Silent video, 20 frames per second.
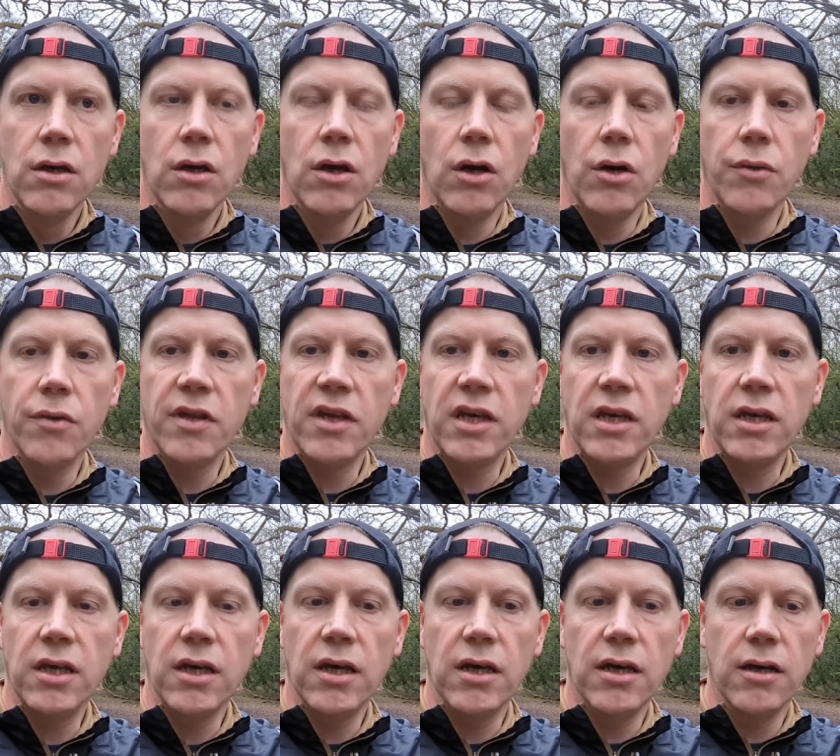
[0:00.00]
on
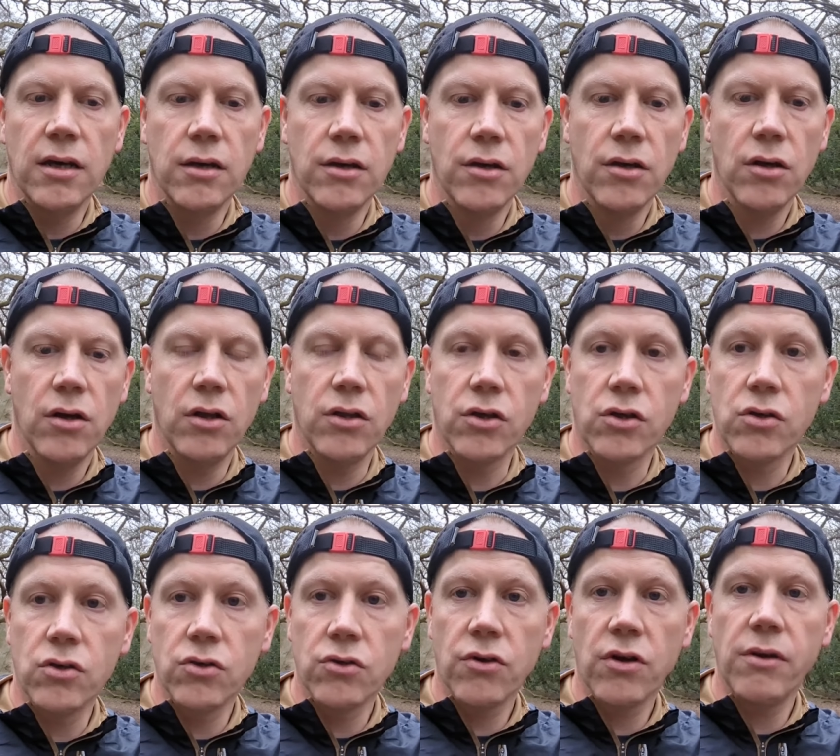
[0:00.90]
the uh, on the
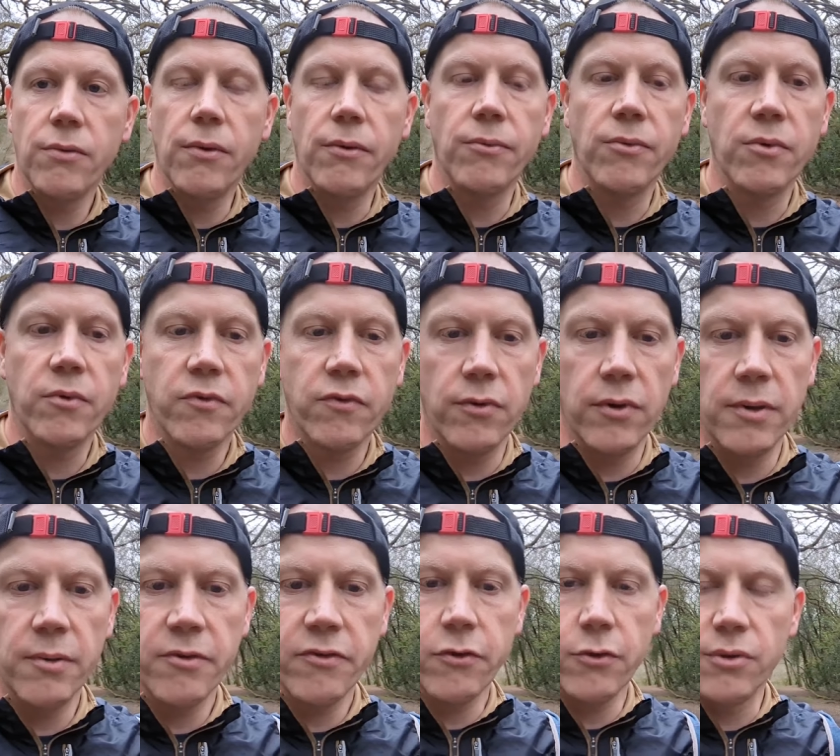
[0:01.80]
concrete when we before
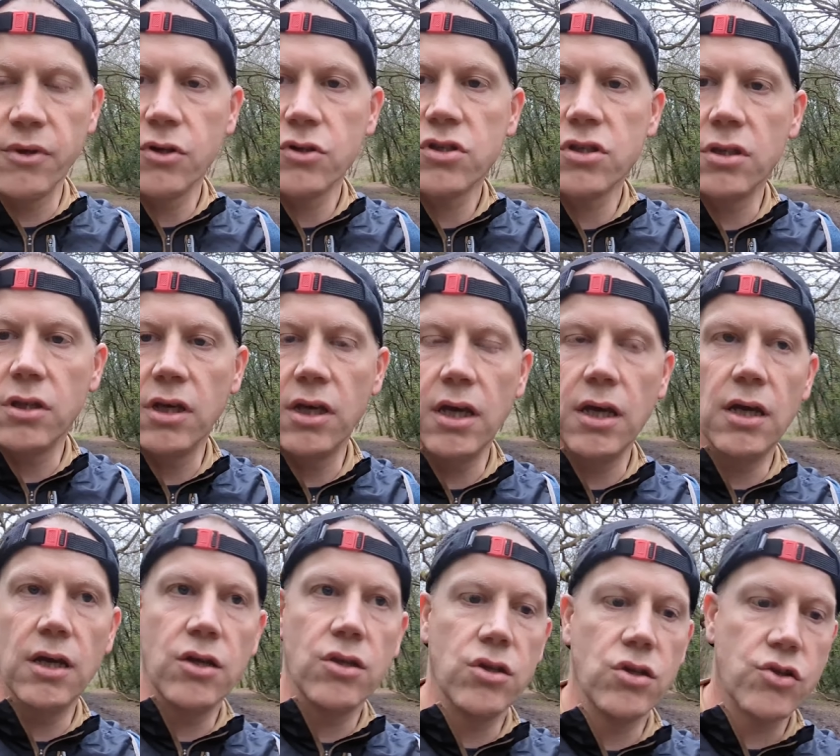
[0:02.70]
before we got to the
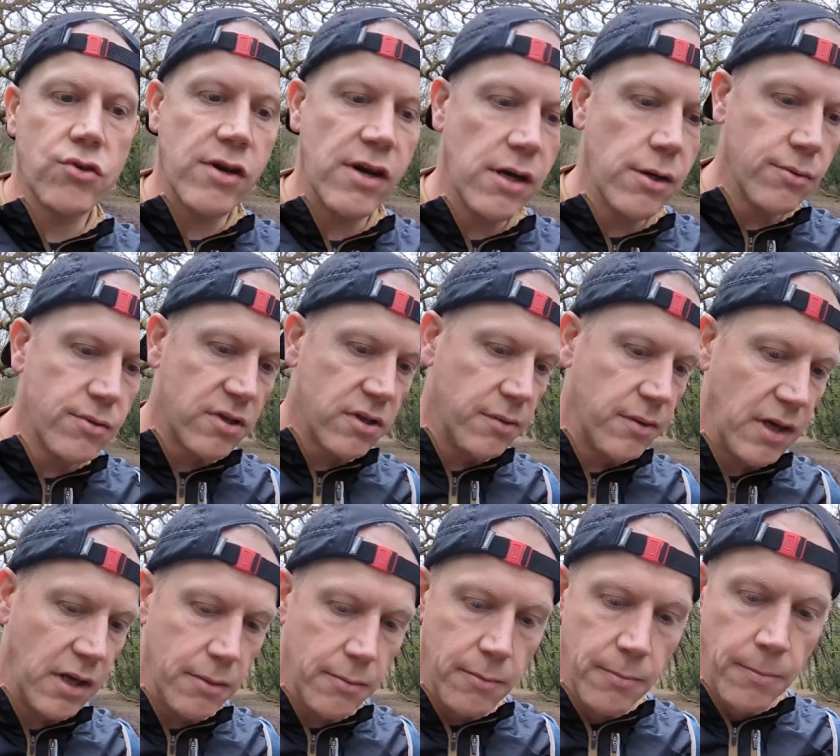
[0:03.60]
uh, the trails, and
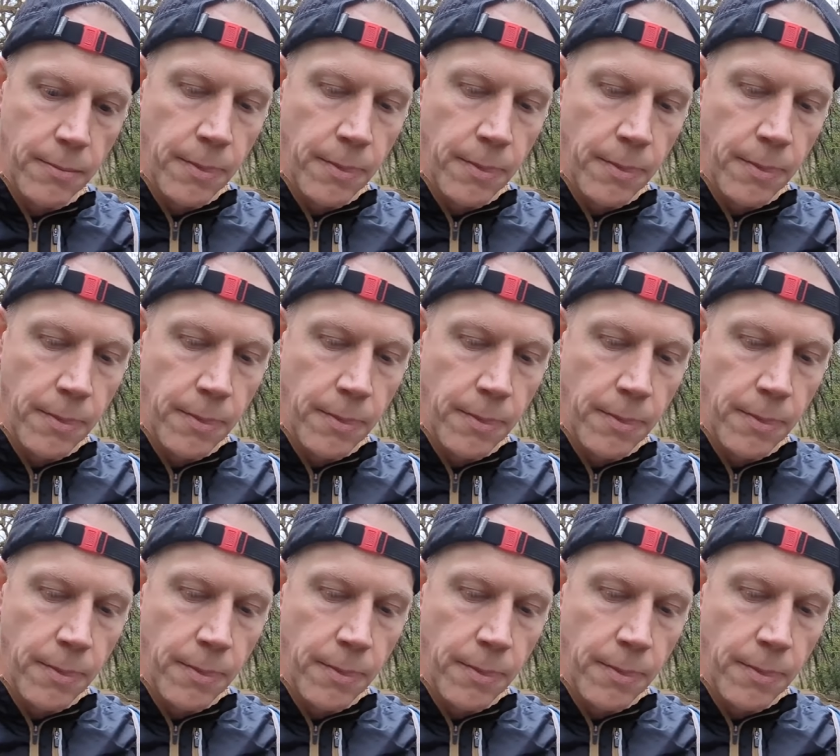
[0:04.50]
then